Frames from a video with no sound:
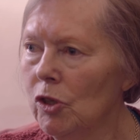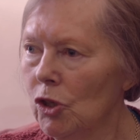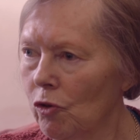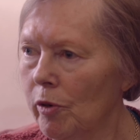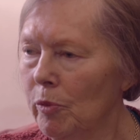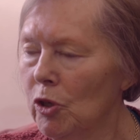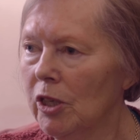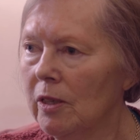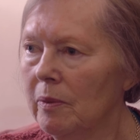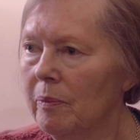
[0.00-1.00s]
the
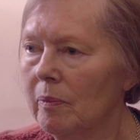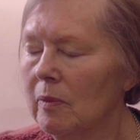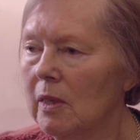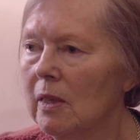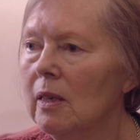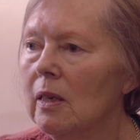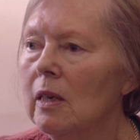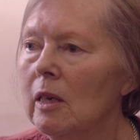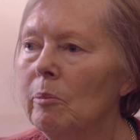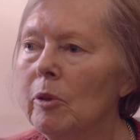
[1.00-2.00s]
scripture.
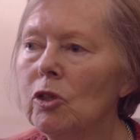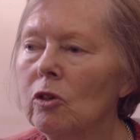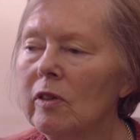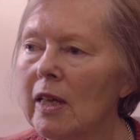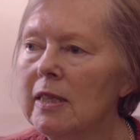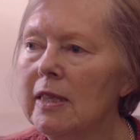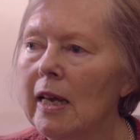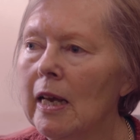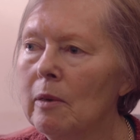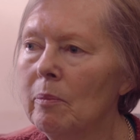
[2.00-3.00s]
But during that
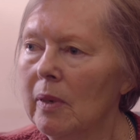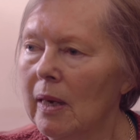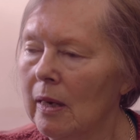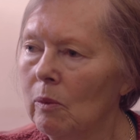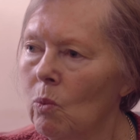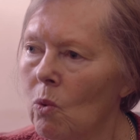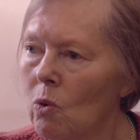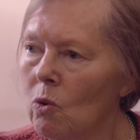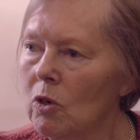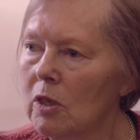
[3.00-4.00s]
time, I
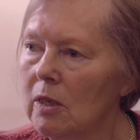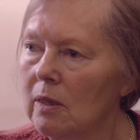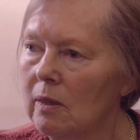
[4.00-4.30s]
walked